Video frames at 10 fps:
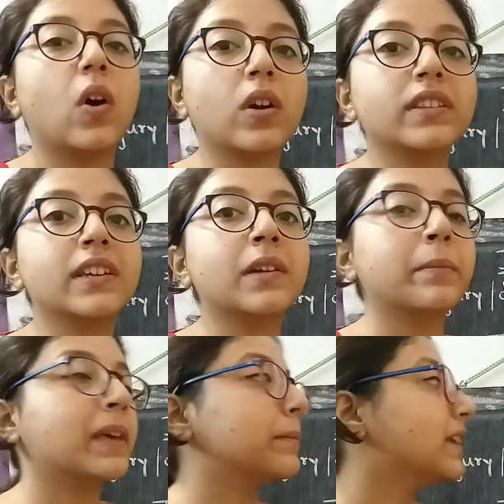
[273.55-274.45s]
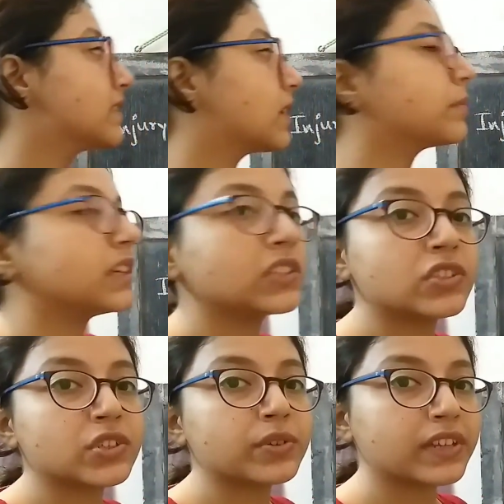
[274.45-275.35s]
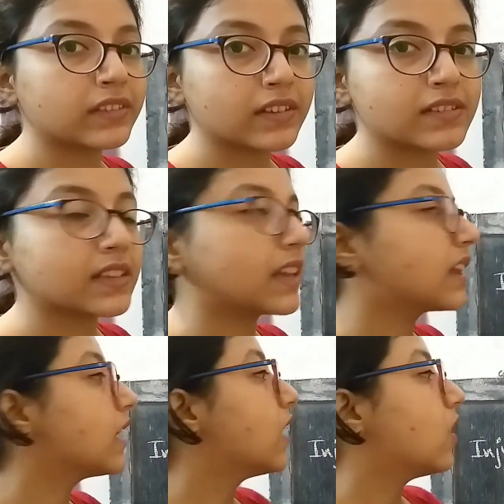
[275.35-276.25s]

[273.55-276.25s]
or there may be some injury in the cell